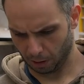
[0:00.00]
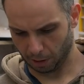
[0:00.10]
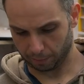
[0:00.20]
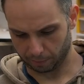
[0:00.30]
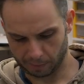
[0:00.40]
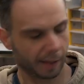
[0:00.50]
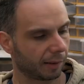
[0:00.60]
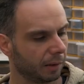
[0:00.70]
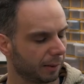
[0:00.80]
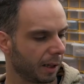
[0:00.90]
It's
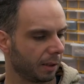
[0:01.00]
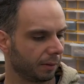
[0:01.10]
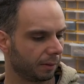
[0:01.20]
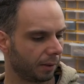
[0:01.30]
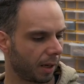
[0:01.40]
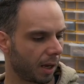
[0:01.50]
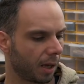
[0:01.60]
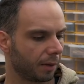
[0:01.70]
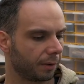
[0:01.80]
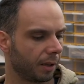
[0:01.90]
nicely done,
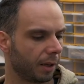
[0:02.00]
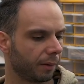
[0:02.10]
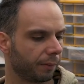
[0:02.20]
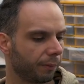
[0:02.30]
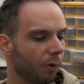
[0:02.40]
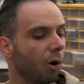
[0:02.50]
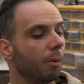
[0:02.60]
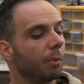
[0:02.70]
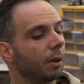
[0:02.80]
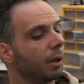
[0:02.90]
and it's
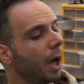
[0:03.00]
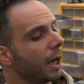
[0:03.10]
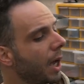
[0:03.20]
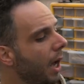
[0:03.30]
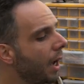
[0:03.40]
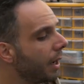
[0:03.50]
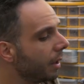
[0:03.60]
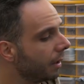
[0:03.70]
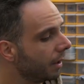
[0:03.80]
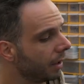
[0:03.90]
from a
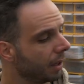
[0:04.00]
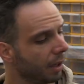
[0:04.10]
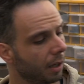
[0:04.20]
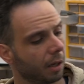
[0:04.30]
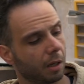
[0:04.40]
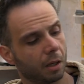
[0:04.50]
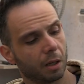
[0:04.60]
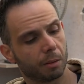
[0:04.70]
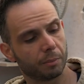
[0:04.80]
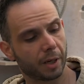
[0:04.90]
guy
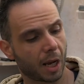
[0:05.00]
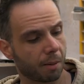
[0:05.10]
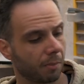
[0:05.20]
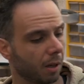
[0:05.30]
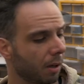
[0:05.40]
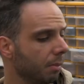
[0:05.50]
named